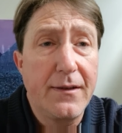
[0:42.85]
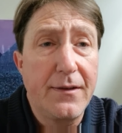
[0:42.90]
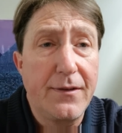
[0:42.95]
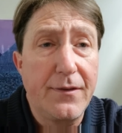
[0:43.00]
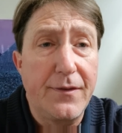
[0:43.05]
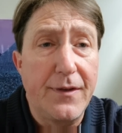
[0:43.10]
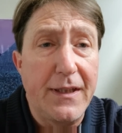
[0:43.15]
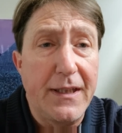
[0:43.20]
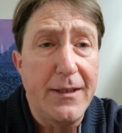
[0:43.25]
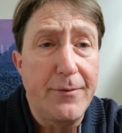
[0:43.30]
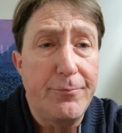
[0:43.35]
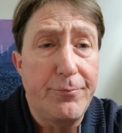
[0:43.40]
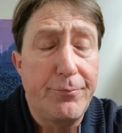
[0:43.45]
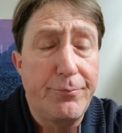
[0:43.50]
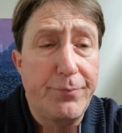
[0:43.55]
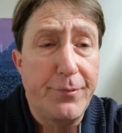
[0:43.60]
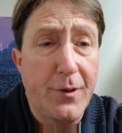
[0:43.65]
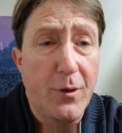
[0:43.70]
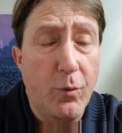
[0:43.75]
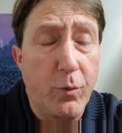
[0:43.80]
the
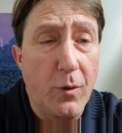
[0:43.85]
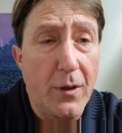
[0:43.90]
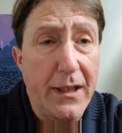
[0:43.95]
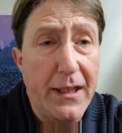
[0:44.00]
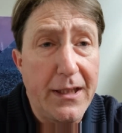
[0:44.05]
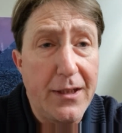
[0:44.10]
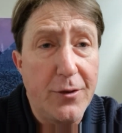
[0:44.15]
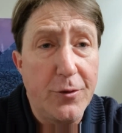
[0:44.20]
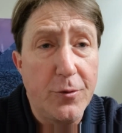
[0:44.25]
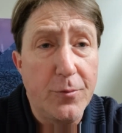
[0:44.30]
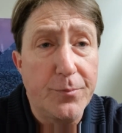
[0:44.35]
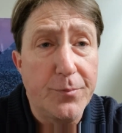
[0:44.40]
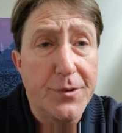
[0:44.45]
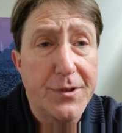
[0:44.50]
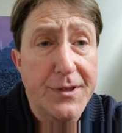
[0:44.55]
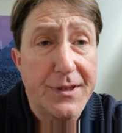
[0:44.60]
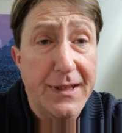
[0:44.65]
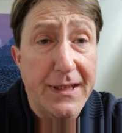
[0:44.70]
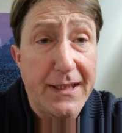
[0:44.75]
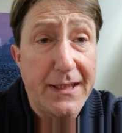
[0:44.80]
queen who
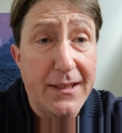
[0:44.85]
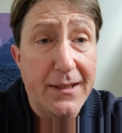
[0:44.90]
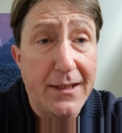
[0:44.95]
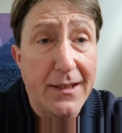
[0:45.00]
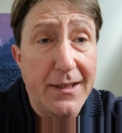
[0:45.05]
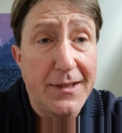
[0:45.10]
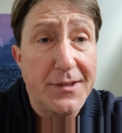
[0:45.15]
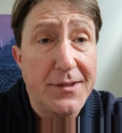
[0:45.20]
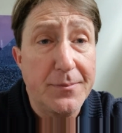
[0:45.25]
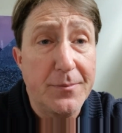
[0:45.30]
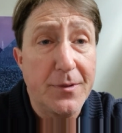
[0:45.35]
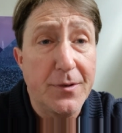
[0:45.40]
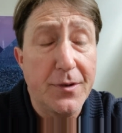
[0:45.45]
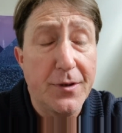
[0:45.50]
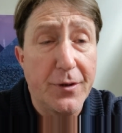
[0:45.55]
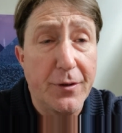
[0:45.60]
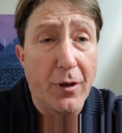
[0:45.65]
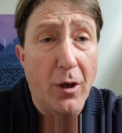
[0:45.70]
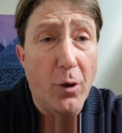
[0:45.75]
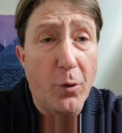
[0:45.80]
preceded Elizabeth,
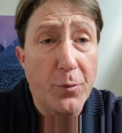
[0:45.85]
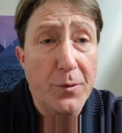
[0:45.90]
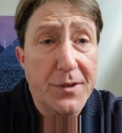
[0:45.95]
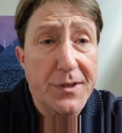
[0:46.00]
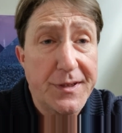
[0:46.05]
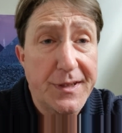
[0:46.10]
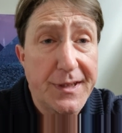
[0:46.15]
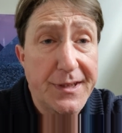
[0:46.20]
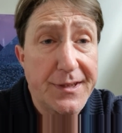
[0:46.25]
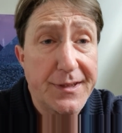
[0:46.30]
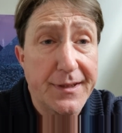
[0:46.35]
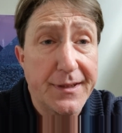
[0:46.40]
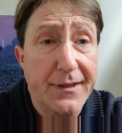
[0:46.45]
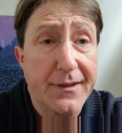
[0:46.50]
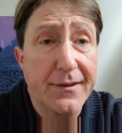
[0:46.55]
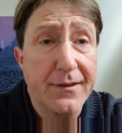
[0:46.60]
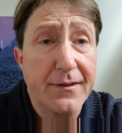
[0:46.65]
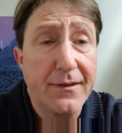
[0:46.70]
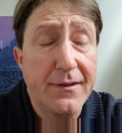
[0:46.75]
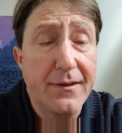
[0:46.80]
her older sister,
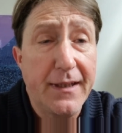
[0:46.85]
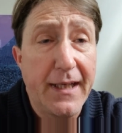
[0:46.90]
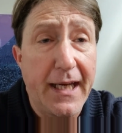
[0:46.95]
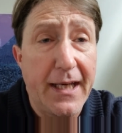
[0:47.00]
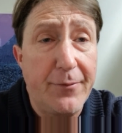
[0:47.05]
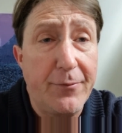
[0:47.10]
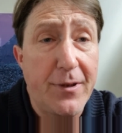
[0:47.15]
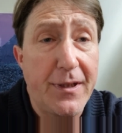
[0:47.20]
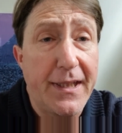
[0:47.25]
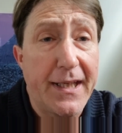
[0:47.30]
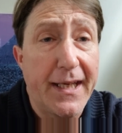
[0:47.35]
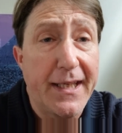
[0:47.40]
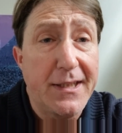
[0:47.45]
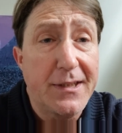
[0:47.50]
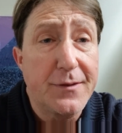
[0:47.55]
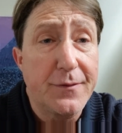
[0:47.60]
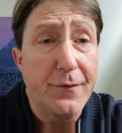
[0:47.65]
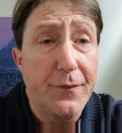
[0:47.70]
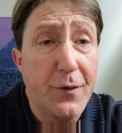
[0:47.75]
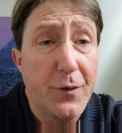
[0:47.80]
Henry
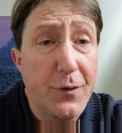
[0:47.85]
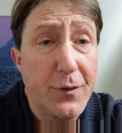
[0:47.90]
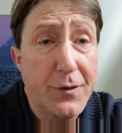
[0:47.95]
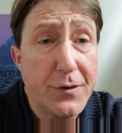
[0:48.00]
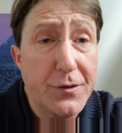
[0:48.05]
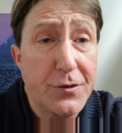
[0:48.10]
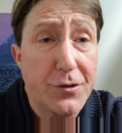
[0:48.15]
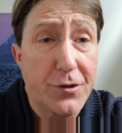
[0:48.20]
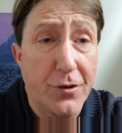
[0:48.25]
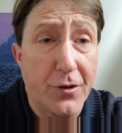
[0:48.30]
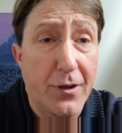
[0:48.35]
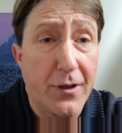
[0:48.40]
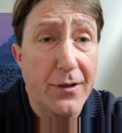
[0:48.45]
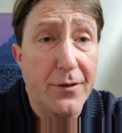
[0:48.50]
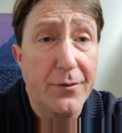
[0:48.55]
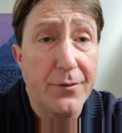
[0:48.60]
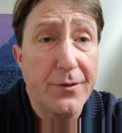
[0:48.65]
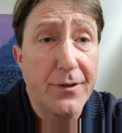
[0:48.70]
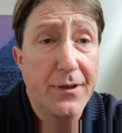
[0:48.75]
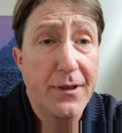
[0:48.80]
VIII's first
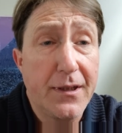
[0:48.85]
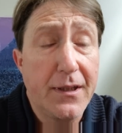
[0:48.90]
child,